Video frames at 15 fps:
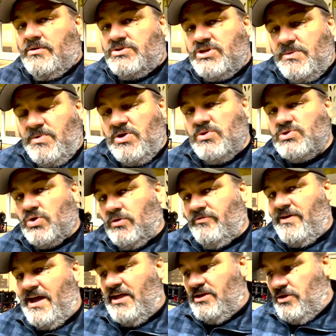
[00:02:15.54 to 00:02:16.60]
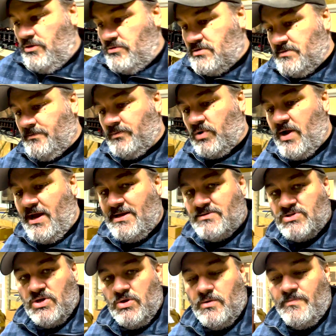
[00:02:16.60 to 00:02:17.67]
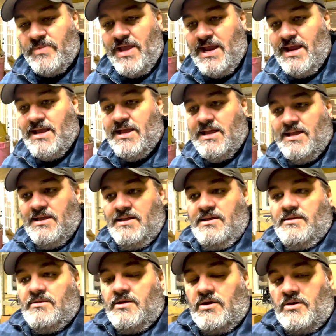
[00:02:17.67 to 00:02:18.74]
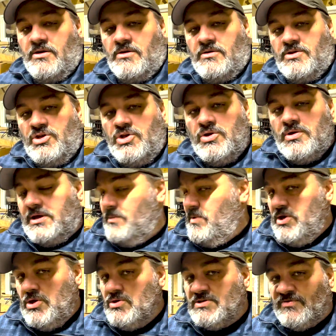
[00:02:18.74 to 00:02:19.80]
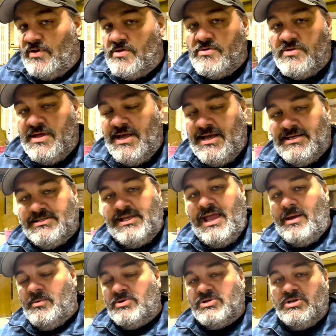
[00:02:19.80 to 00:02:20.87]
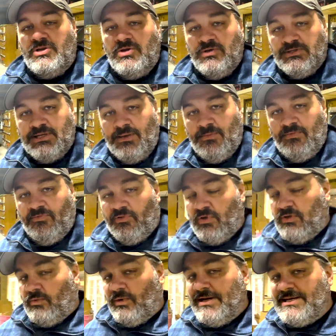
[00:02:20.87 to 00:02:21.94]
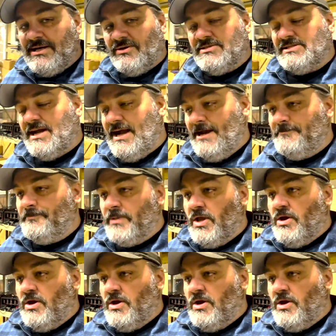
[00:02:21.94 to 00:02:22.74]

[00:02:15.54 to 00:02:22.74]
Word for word: GPUs hold values, right? So they can be used for other things. Gamers can use them for the retail side.